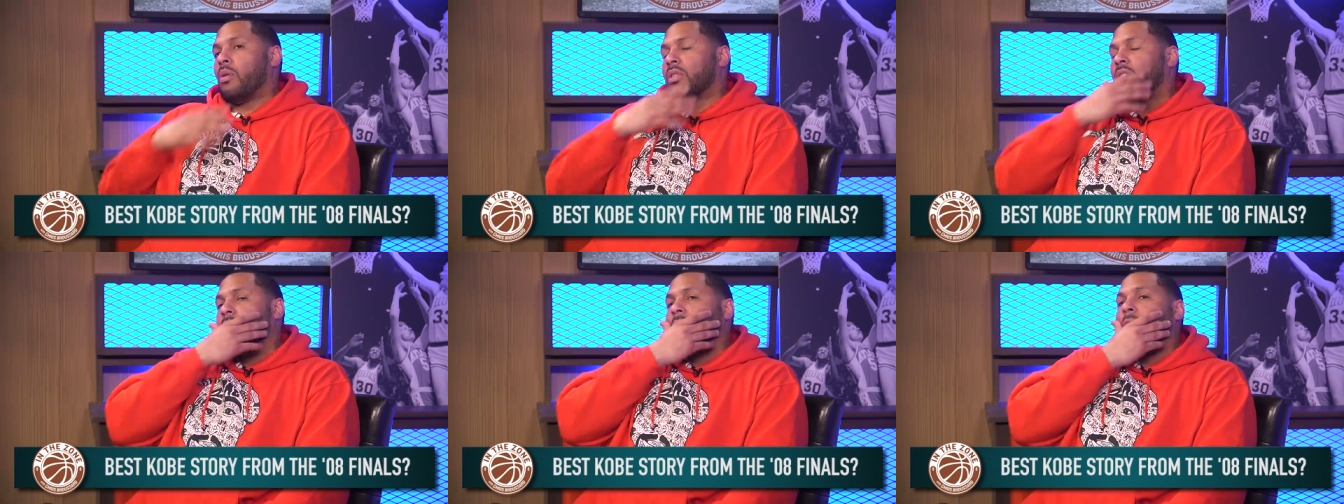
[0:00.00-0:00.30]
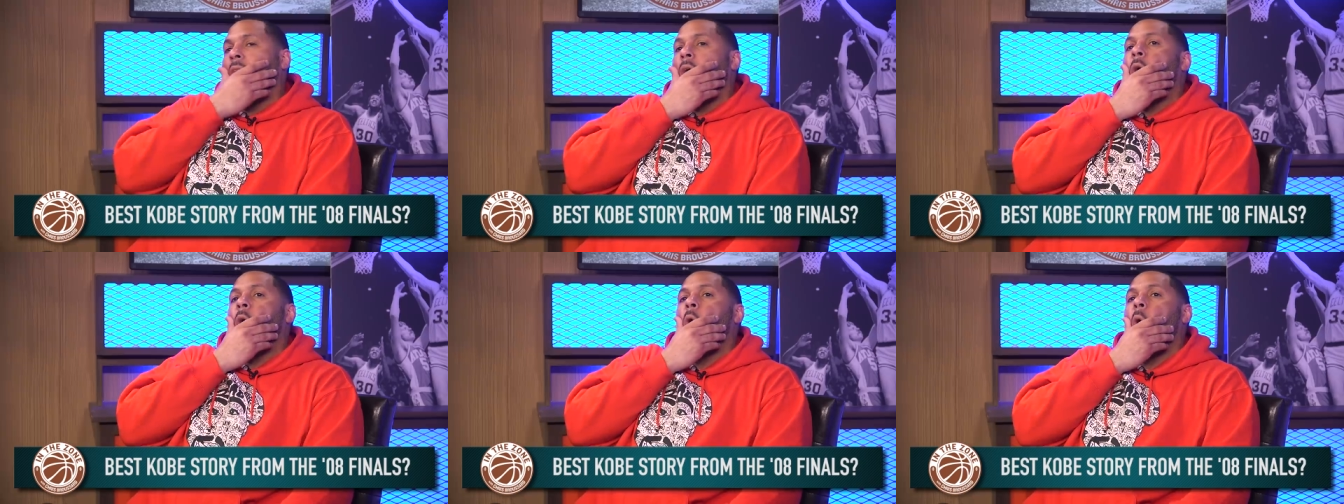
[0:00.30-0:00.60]
I was in
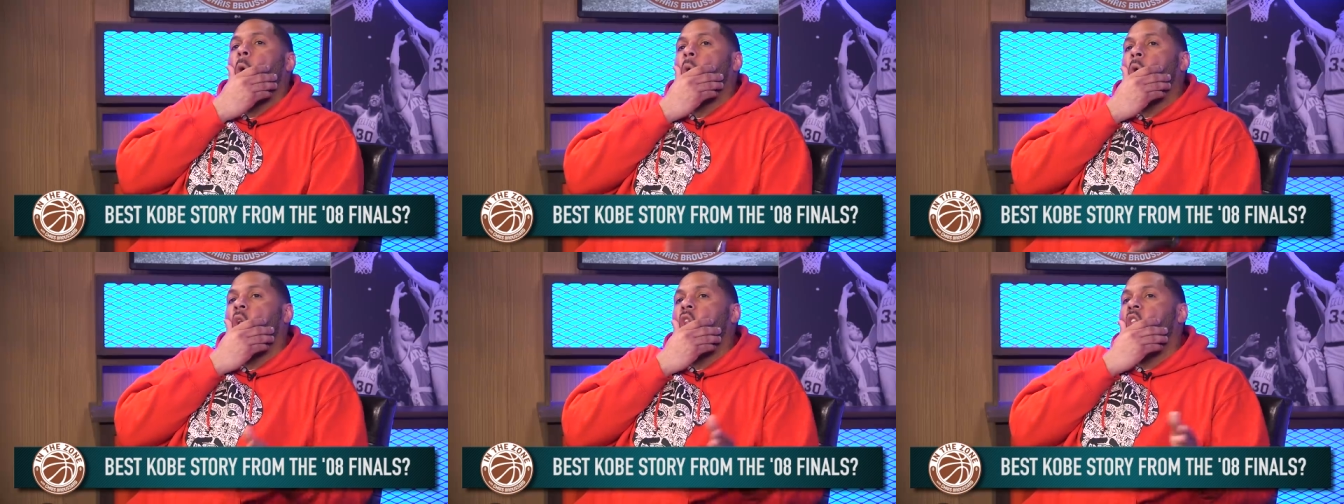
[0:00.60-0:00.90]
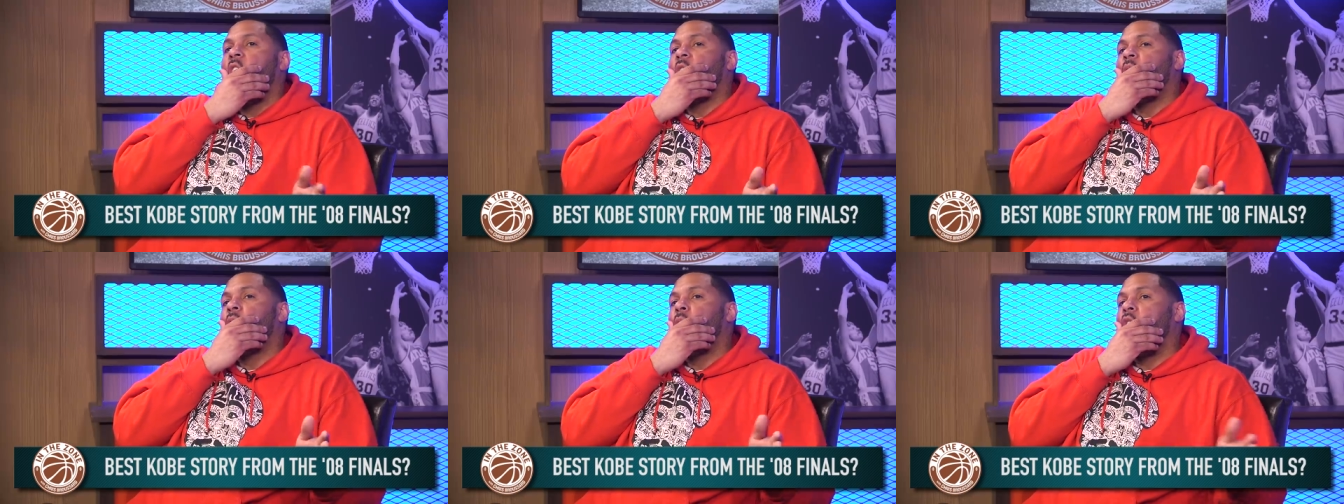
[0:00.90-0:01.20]
the on the
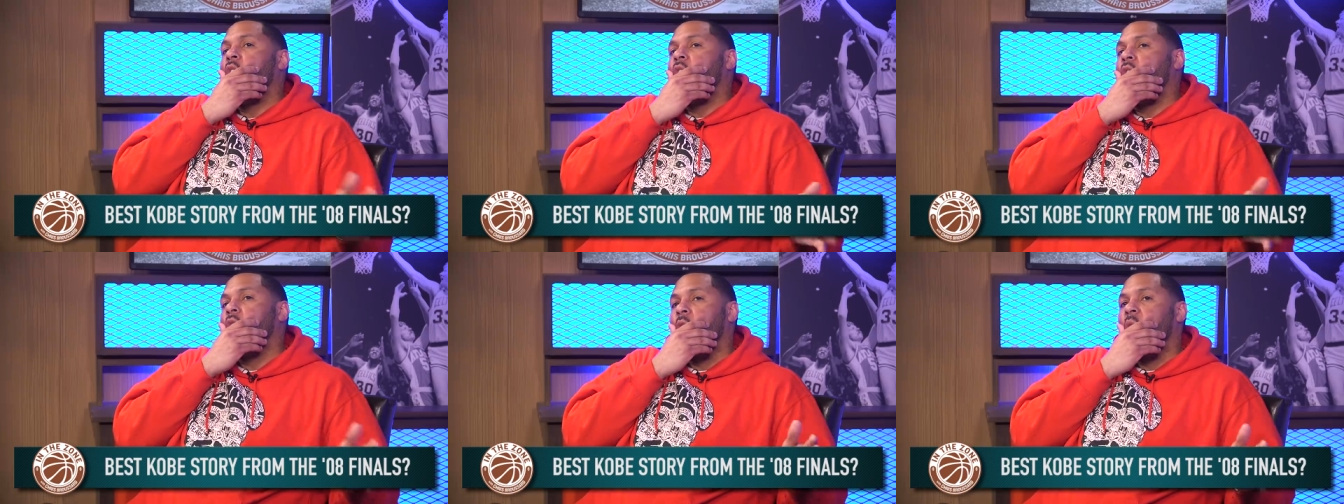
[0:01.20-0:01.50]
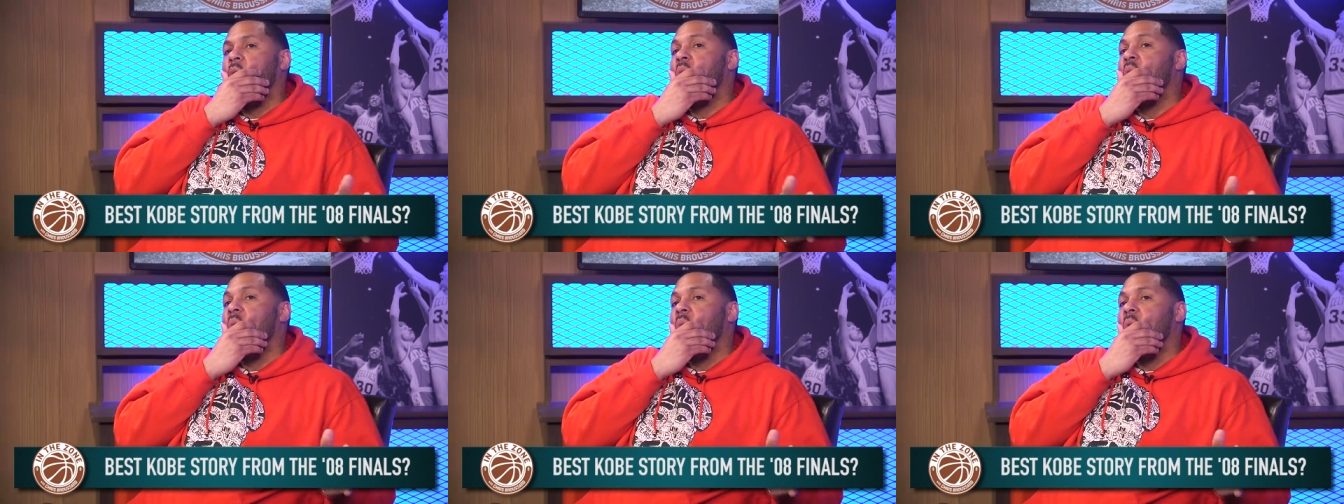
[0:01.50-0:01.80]
left wing in the
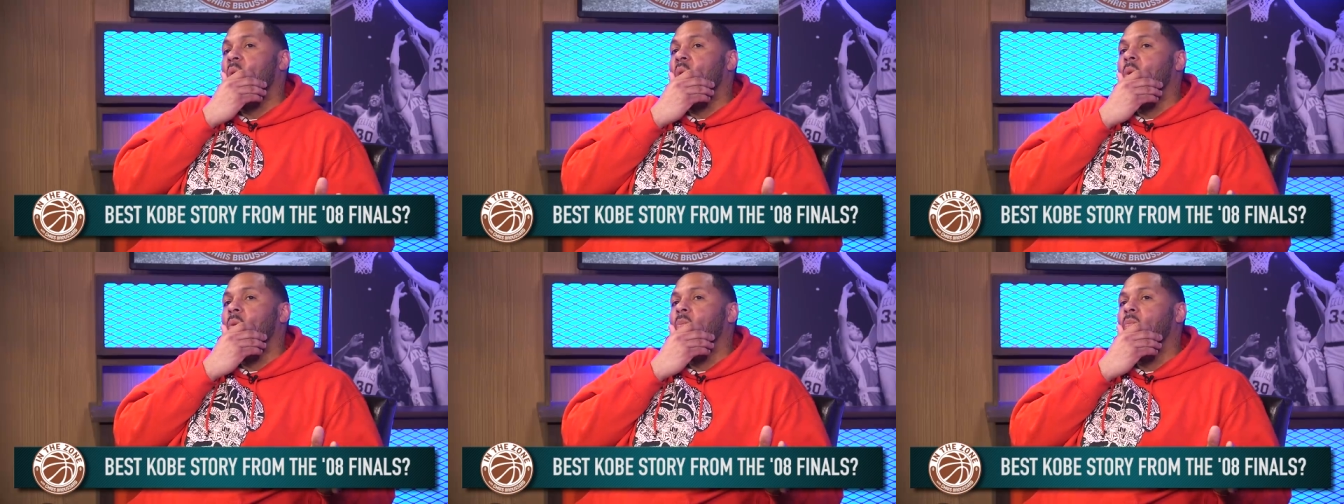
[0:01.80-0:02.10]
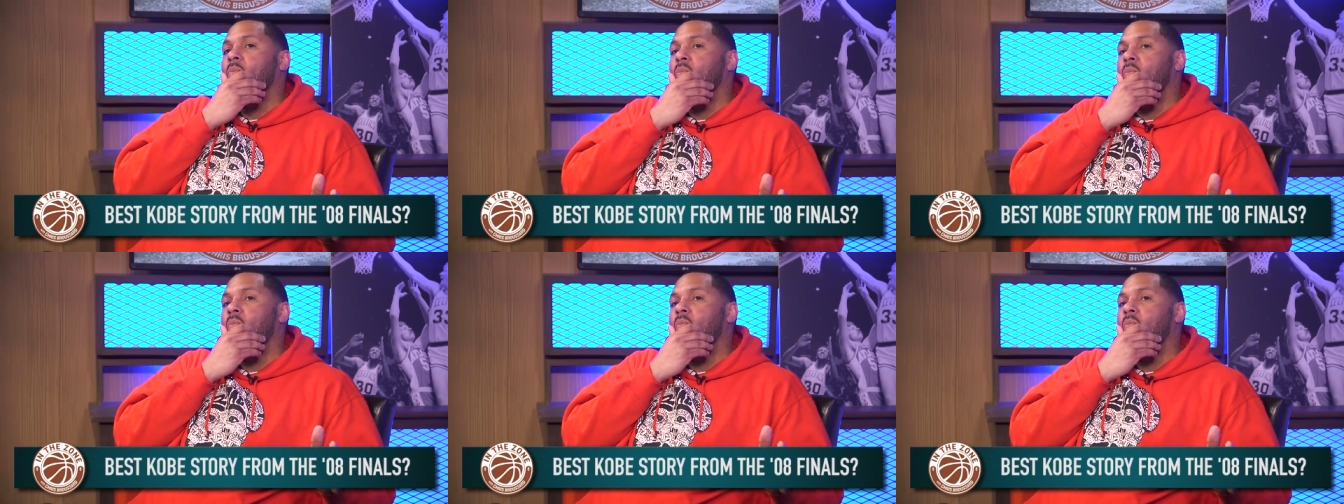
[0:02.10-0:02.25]
corner.